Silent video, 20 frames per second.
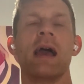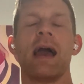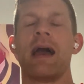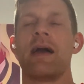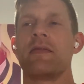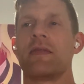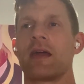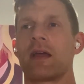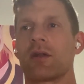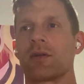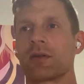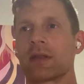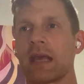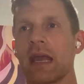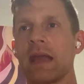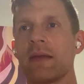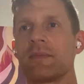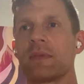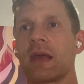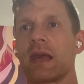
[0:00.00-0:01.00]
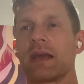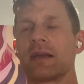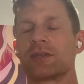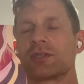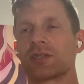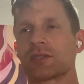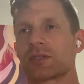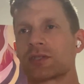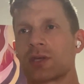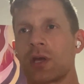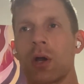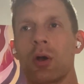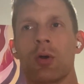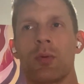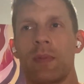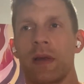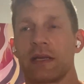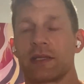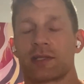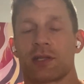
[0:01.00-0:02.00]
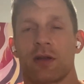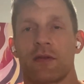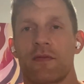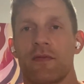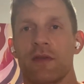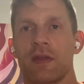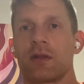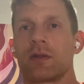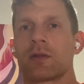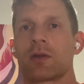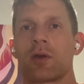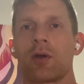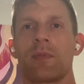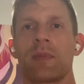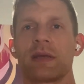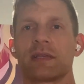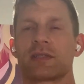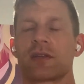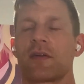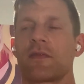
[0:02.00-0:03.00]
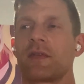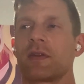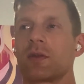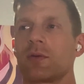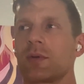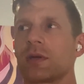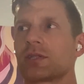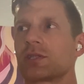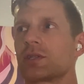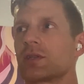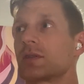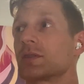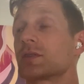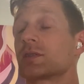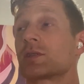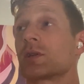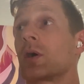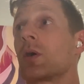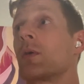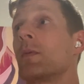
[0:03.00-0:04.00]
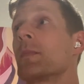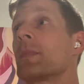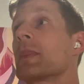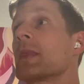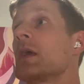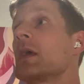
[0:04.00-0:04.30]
And then on game day, just go based on feel and go based off intuition. And so,